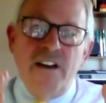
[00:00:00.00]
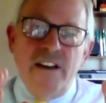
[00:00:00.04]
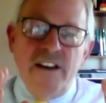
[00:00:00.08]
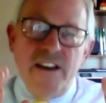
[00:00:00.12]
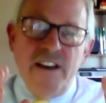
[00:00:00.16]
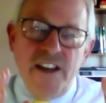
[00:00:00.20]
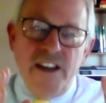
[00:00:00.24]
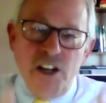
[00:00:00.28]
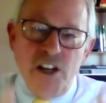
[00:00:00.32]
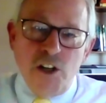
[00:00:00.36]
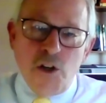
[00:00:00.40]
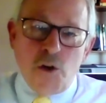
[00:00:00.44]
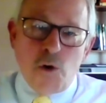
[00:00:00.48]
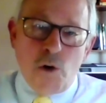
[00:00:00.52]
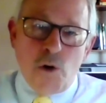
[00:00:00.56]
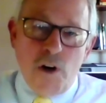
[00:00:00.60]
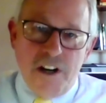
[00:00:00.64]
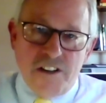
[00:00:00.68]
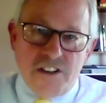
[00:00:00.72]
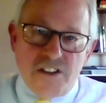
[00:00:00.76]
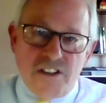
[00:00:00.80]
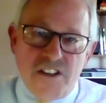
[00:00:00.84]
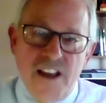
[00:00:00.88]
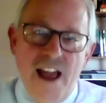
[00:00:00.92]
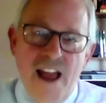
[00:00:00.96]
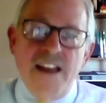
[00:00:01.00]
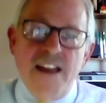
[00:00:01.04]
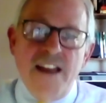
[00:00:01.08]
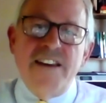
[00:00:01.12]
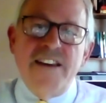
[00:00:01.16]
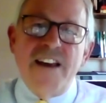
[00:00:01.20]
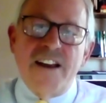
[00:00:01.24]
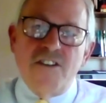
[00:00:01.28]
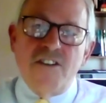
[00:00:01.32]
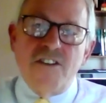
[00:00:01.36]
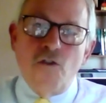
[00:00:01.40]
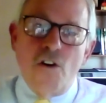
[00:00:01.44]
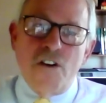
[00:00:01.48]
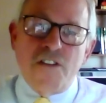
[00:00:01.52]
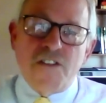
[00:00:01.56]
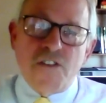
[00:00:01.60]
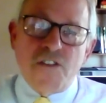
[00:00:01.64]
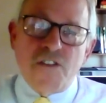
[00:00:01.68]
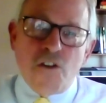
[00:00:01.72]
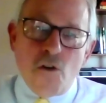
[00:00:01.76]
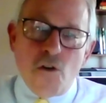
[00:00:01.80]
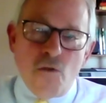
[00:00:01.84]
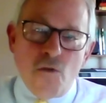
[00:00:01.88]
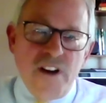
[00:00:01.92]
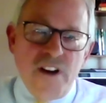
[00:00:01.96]
interests. And yet North
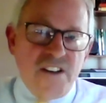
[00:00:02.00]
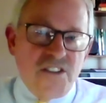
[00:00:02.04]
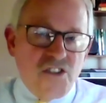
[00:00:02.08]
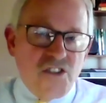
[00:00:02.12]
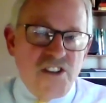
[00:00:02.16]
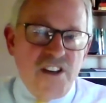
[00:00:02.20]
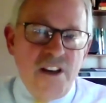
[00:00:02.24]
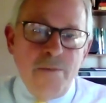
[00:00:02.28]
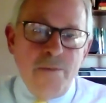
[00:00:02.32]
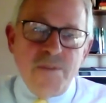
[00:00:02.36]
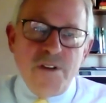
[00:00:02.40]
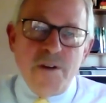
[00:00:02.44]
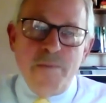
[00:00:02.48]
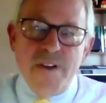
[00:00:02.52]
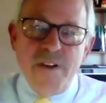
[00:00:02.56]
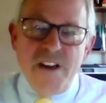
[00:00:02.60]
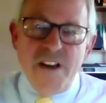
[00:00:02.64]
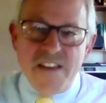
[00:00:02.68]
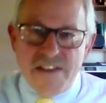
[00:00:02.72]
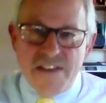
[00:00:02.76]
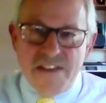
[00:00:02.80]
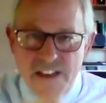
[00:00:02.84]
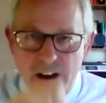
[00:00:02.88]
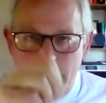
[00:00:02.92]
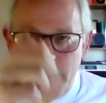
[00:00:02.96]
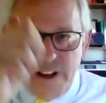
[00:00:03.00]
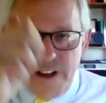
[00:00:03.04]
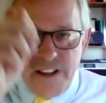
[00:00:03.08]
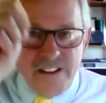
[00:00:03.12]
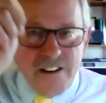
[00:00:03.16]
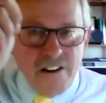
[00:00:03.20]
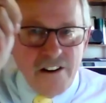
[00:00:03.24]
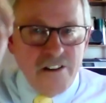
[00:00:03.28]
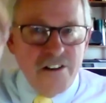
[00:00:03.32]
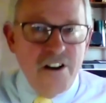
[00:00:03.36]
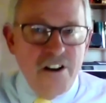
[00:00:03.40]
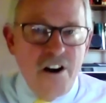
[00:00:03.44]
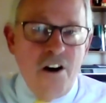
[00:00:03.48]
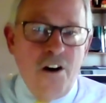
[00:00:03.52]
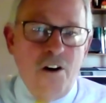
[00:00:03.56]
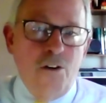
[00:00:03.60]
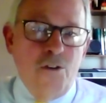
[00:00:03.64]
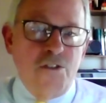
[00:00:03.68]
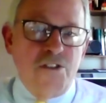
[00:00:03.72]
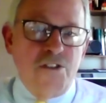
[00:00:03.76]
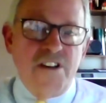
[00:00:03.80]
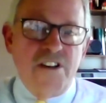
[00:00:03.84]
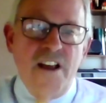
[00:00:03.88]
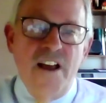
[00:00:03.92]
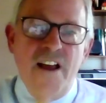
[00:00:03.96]
Korea seemed to be thumbing their
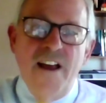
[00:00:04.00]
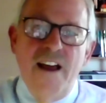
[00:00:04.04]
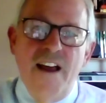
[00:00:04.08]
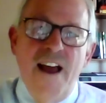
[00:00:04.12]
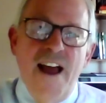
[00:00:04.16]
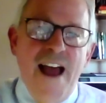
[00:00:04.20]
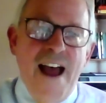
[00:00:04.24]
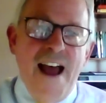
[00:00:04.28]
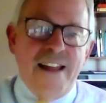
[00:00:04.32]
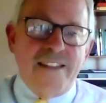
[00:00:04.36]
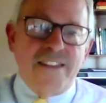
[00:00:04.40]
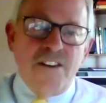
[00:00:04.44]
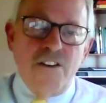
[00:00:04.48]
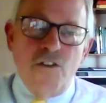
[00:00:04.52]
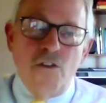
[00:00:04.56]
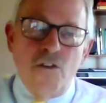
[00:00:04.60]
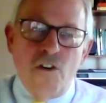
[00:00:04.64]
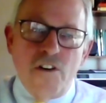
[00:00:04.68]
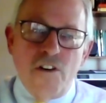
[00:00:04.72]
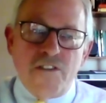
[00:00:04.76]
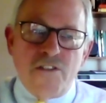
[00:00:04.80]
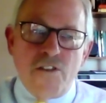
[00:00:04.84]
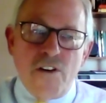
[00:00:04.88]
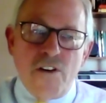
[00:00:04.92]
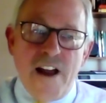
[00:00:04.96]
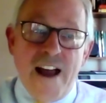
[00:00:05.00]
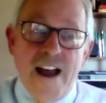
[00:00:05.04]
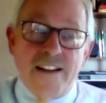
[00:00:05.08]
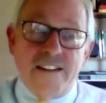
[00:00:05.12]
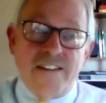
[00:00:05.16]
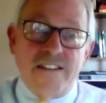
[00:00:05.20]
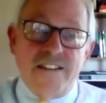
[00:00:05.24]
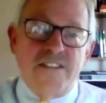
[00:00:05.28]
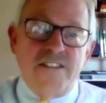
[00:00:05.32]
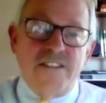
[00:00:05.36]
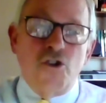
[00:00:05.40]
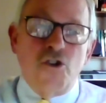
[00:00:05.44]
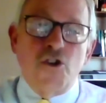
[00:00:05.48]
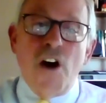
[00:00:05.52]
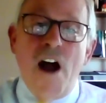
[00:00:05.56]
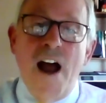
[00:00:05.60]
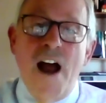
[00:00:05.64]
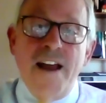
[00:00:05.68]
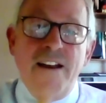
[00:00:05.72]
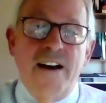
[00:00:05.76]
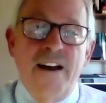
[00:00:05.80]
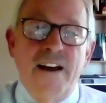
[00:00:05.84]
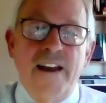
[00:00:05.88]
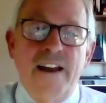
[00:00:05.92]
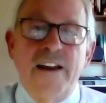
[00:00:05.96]
nose at the North at
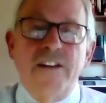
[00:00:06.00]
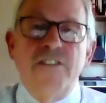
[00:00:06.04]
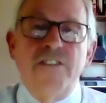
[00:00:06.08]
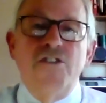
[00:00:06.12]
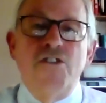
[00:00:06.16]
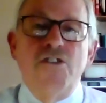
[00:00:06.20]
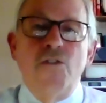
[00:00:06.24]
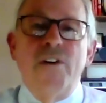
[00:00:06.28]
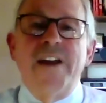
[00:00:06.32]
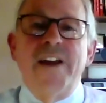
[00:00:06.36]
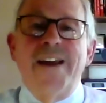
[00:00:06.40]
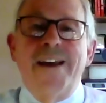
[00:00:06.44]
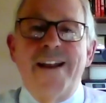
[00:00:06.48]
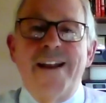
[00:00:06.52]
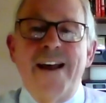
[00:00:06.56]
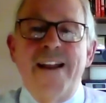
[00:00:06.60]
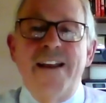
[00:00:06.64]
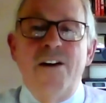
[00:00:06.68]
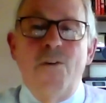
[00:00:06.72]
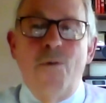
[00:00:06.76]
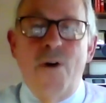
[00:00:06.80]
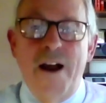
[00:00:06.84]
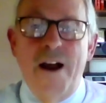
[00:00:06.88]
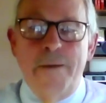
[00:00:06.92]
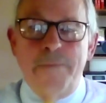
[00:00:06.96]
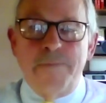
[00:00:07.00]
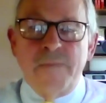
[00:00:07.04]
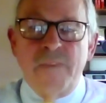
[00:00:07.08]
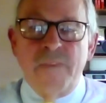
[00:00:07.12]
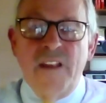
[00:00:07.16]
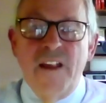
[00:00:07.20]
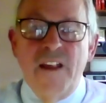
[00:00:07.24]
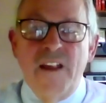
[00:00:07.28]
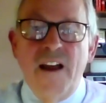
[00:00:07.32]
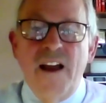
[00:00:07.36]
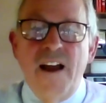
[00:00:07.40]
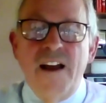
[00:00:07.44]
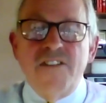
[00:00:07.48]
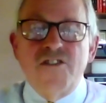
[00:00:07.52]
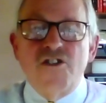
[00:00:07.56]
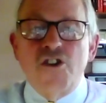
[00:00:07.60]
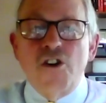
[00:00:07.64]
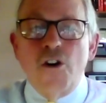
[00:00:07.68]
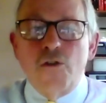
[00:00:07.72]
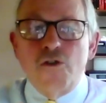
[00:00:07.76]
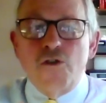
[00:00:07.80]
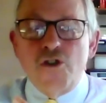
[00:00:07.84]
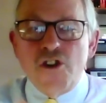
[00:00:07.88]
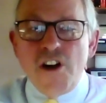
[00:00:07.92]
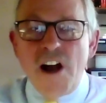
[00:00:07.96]
China and doing it anyway. And
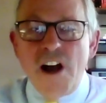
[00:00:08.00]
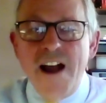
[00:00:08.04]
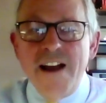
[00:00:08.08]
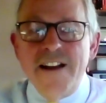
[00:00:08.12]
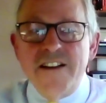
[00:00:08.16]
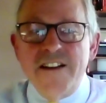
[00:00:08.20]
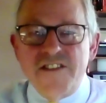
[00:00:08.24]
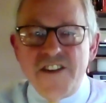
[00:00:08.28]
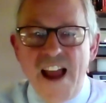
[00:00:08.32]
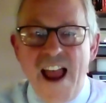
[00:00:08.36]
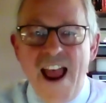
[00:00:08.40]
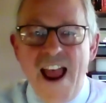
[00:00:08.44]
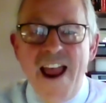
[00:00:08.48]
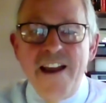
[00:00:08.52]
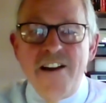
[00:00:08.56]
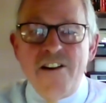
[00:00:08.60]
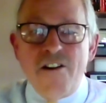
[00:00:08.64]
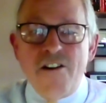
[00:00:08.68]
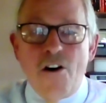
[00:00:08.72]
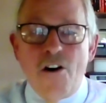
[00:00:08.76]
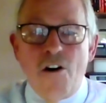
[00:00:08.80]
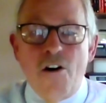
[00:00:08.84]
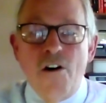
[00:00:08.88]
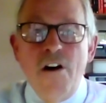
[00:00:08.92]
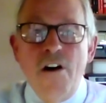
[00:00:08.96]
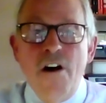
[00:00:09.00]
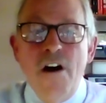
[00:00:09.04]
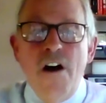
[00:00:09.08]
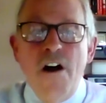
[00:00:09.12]
so China's anger